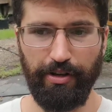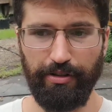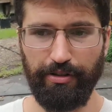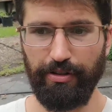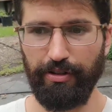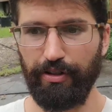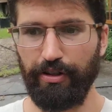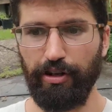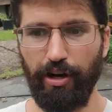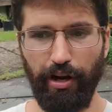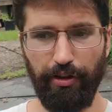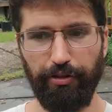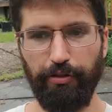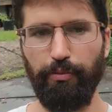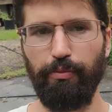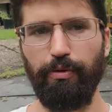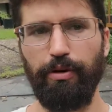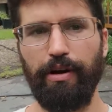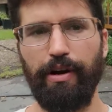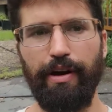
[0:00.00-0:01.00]
to cut the
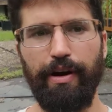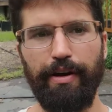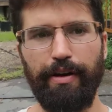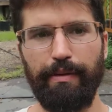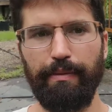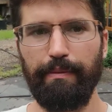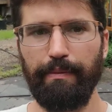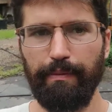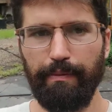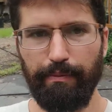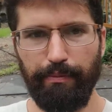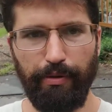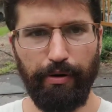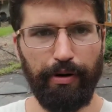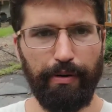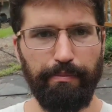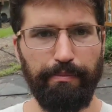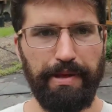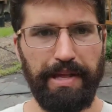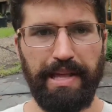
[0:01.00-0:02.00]
wood and
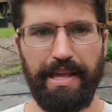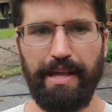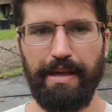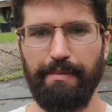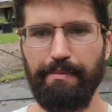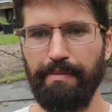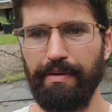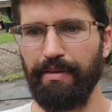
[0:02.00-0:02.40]
put a beam